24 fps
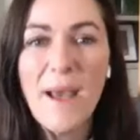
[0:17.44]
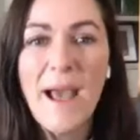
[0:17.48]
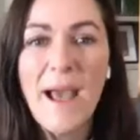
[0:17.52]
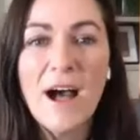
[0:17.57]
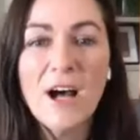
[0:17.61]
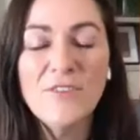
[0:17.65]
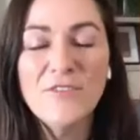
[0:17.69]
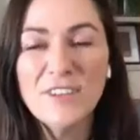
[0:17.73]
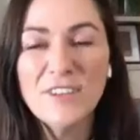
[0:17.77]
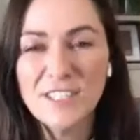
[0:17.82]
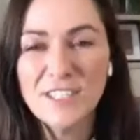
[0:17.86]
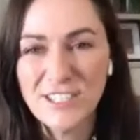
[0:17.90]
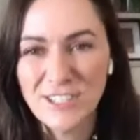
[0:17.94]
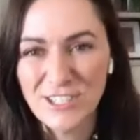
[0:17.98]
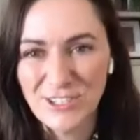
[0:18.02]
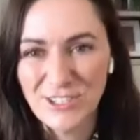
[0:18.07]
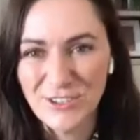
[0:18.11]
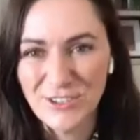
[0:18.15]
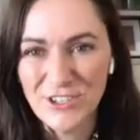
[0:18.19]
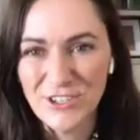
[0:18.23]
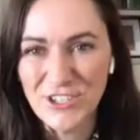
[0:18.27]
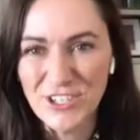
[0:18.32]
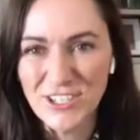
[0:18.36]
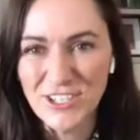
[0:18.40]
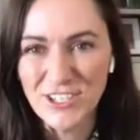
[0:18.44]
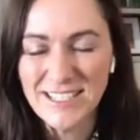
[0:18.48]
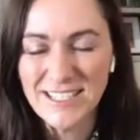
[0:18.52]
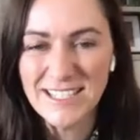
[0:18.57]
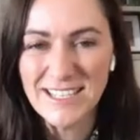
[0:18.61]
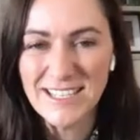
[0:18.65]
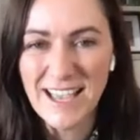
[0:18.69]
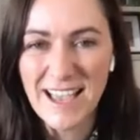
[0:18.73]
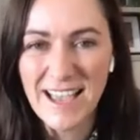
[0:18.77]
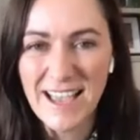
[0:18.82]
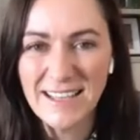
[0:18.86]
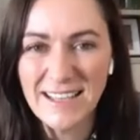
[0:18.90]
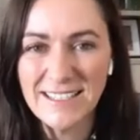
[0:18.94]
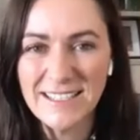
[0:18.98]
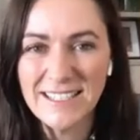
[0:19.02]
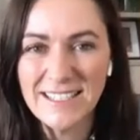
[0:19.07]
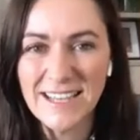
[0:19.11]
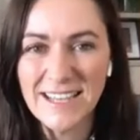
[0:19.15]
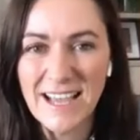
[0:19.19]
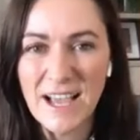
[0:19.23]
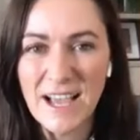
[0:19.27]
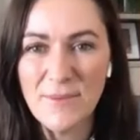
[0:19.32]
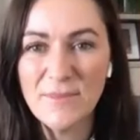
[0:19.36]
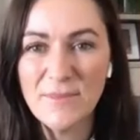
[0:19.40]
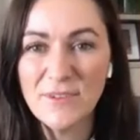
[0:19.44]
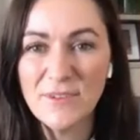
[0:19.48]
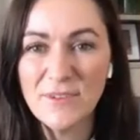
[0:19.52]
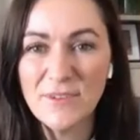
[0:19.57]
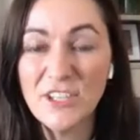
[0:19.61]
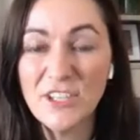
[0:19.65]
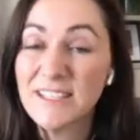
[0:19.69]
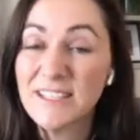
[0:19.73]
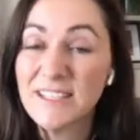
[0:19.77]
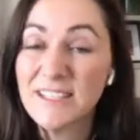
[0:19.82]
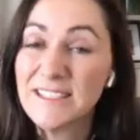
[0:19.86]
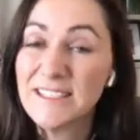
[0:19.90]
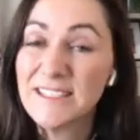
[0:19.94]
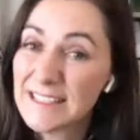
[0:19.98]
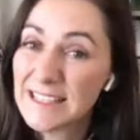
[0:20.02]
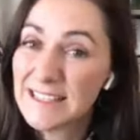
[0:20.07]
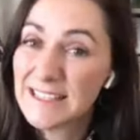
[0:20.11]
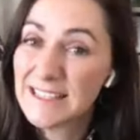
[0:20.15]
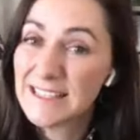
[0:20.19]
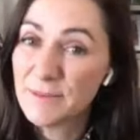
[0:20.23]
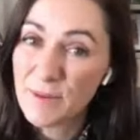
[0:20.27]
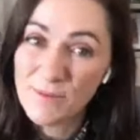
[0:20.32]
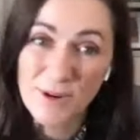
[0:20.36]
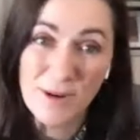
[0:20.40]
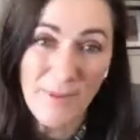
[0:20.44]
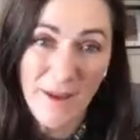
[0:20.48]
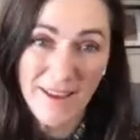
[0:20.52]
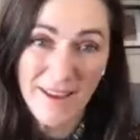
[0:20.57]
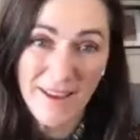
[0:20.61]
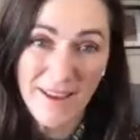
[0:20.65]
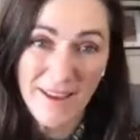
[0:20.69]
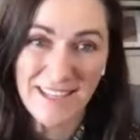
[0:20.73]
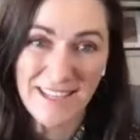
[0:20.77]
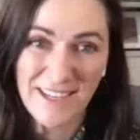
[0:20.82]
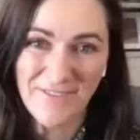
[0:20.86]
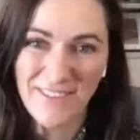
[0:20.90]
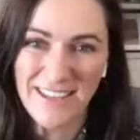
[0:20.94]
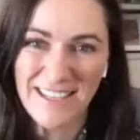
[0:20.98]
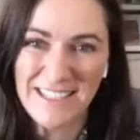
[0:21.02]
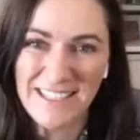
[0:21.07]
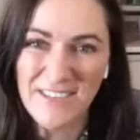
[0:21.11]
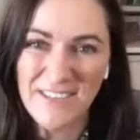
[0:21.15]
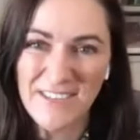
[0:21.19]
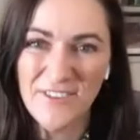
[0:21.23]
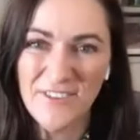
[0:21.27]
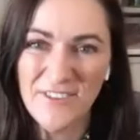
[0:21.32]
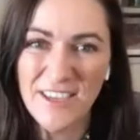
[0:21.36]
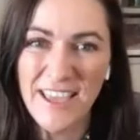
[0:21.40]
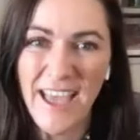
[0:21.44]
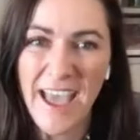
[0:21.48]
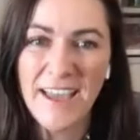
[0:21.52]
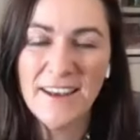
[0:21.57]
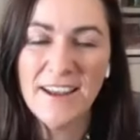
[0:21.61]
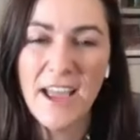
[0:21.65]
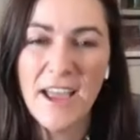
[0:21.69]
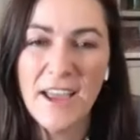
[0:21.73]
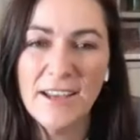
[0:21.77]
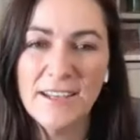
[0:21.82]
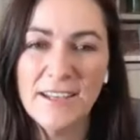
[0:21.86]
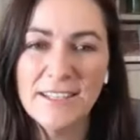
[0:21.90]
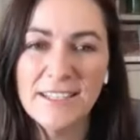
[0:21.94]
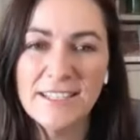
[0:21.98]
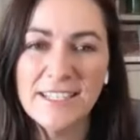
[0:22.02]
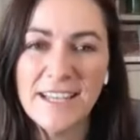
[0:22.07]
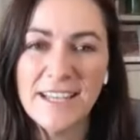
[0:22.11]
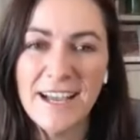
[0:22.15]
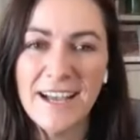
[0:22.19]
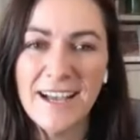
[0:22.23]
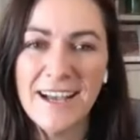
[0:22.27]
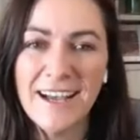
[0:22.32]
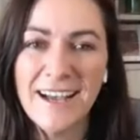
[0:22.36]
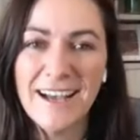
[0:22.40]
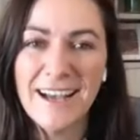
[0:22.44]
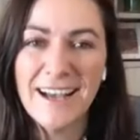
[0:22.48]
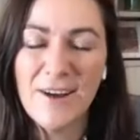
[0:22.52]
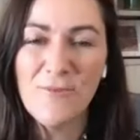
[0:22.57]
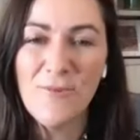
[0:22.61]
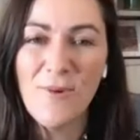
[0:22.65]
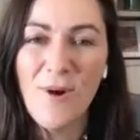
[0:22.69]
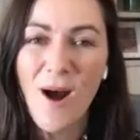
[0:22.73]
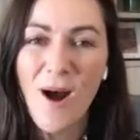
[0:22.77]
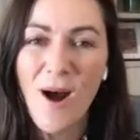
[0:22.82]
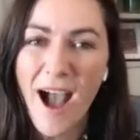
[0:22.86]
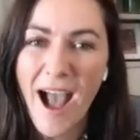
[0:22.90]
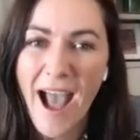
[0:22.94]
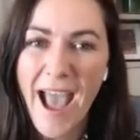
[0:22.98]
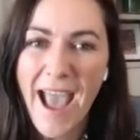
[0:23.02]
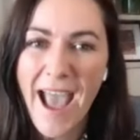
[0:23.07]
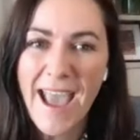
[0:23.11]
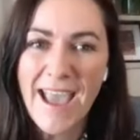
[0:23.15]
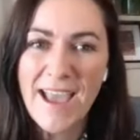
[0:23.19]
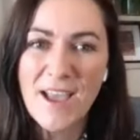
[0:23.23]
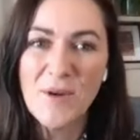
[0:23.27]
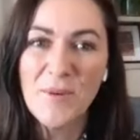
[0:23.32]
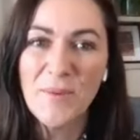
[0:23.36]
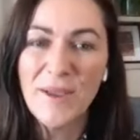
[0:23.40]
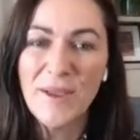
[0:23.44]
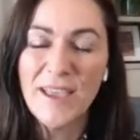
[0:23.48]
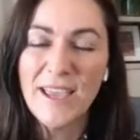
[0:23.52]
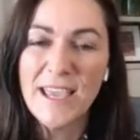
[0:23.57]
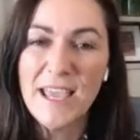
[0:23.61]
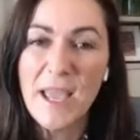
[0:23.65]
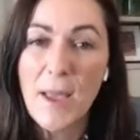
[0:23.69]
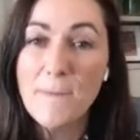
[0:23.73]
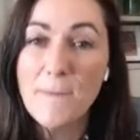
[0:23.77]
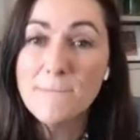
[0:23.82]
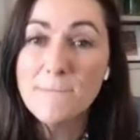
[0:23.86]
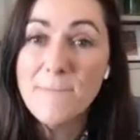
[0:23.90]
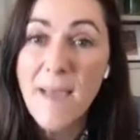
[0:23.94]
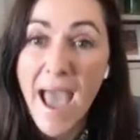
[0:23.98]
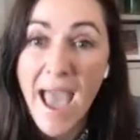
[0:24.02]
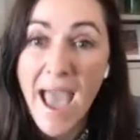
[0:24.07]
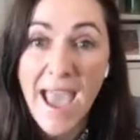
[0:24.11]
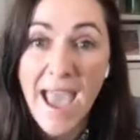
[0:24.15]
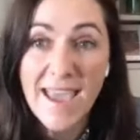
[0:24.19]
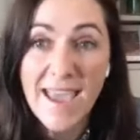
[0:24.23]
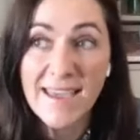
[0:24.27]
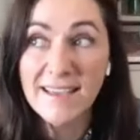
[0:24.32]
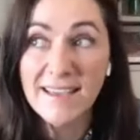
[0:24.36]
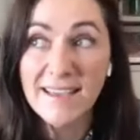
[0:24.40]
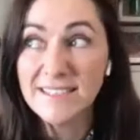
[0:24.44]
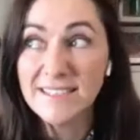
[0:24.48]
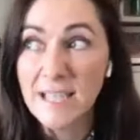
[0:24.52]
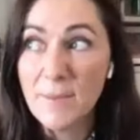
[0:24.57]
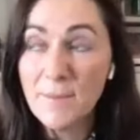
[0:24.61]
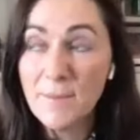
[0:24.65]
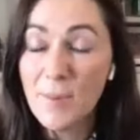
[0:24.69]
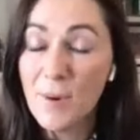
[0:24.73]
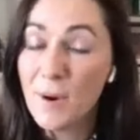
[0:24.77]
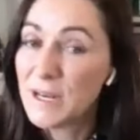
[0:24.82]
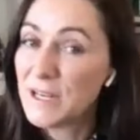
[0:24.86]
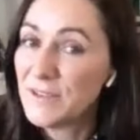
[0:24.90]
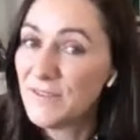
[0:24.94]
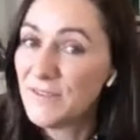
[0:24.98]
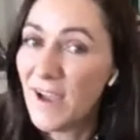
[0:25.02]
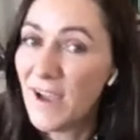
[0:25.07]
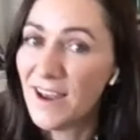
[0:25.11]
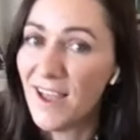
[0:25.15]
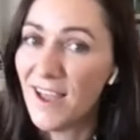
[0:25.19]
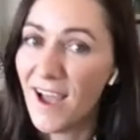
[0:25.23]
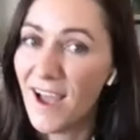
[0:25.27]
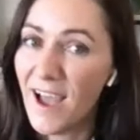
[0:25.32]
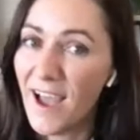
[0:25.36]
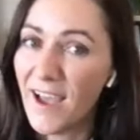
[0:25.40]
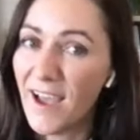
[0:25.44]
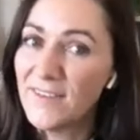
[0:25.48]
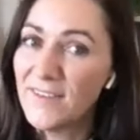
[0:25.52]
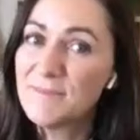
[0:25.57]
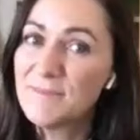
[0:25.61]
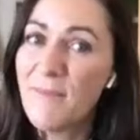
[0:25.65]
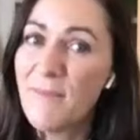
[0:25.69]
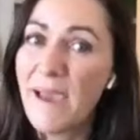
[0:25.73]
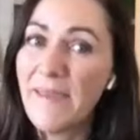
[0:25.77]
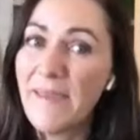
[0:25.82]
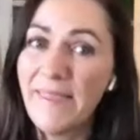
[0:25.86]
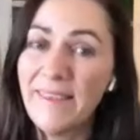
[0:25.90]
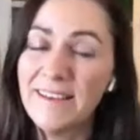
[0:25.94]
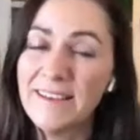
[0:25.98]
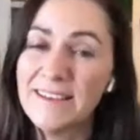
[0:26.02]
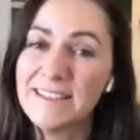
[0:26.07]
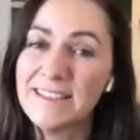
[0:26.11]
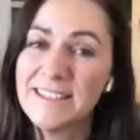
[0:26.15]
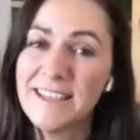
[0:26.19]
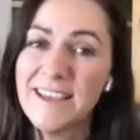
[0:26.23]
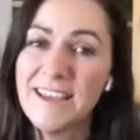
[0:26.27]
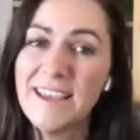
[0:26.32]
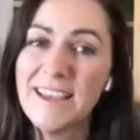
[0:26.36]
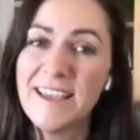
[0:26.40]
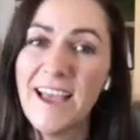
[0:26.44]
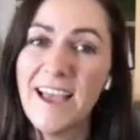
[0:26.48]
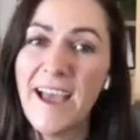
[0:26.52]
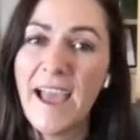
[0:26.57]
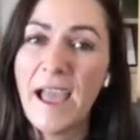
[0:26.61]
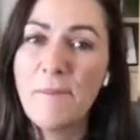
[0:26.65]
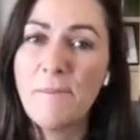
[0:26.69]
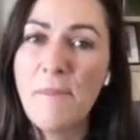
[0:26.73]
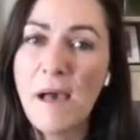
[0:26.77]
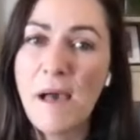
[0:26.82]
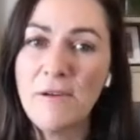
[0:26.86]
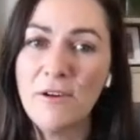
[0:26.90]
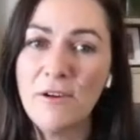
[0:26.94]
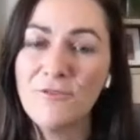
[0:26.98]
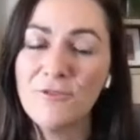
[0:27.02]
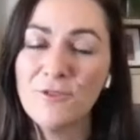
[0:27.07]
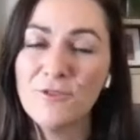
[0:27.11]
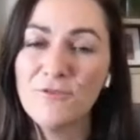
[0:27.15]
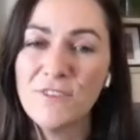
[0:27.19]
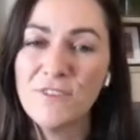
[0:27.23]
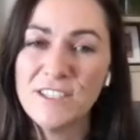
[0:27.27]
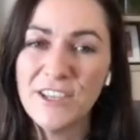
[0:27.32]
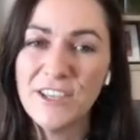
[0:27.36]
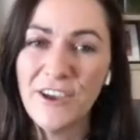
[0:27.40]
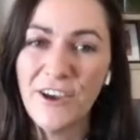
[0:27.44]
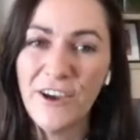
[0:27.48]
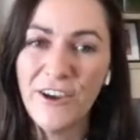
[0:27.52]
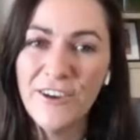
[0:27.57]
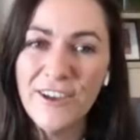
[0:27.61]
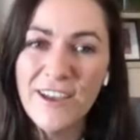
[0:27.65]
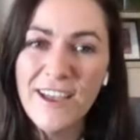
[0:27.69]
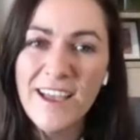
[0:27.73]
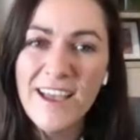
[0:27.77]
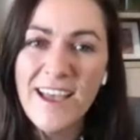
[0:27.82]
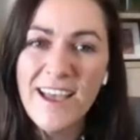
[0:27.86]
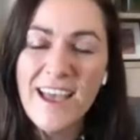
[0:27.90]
Pelvic Solutions, and um, she's going to tell us a little bit more about yourself, Lisa, if you can, and uh, why we may, at some point in our lives, may need to see a pelvic floor physio.